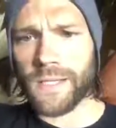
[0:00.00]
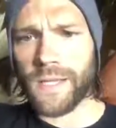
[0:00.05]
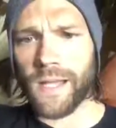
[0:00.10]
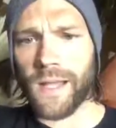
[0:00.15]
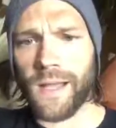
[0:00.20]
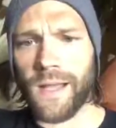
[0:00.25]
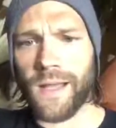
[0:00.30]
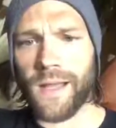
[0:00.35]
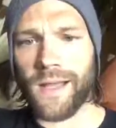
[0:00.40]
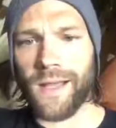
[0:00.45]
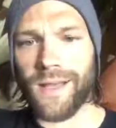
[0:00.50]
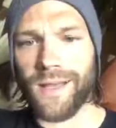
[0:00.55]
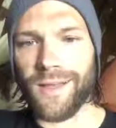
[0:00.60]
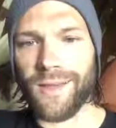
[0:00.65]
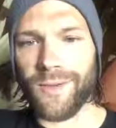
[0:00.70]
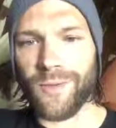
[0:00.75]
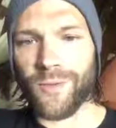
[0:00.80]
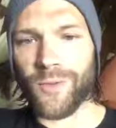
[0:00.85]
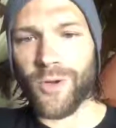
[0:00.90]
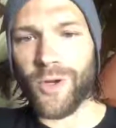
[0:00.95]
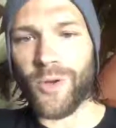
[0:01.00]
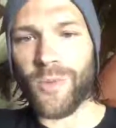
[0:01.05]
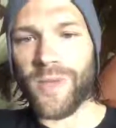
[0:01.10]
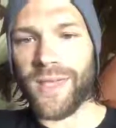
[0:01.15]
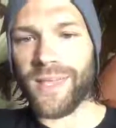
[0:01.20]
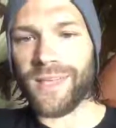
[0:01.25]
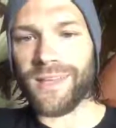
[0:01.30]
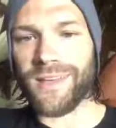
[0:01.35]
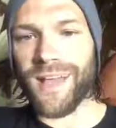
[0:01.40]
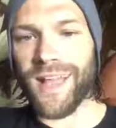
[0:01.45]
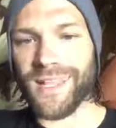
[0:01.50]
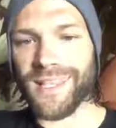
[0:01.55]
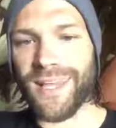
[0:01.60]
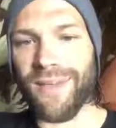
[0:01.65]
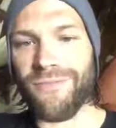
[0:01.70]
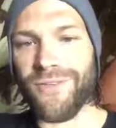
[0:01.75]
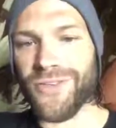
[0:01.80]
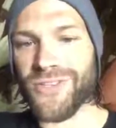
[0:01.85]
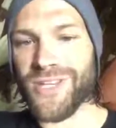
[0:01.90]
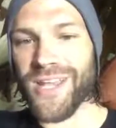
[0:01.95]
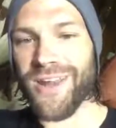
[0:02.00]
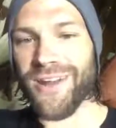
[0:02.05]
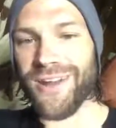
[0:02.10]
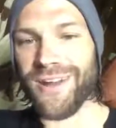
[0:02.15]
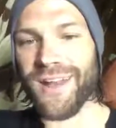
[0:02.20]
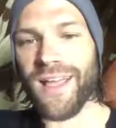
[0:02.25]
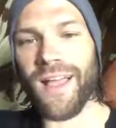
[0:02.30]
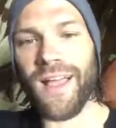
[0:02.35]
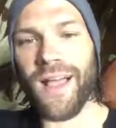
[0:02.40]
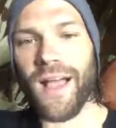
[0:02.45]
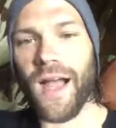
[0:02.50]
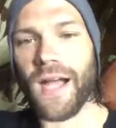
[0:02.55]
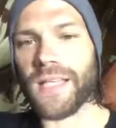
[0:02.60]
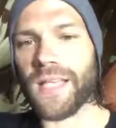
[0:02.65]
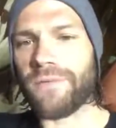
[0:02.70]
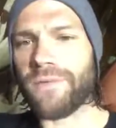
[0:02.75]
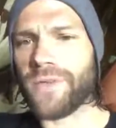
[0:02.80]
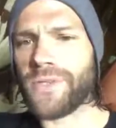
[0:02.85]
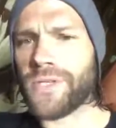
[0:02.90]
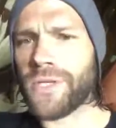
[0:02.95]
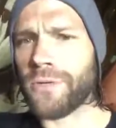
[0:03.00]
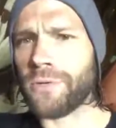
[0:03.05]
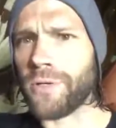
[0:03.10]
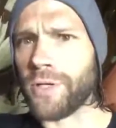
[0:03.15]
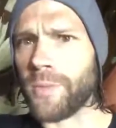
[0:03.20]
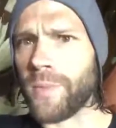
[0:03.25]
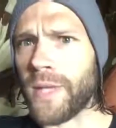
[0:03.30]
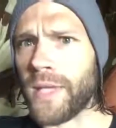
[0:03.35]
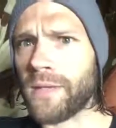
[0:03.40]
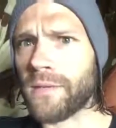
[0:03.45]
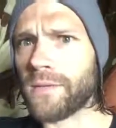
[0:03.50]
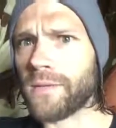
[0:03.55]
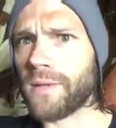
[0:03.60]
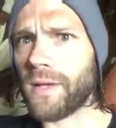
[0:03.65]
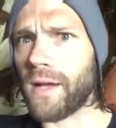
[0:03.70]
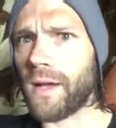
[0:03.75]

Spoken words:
Ruby, I love you, Jared. I love you too, Ruby.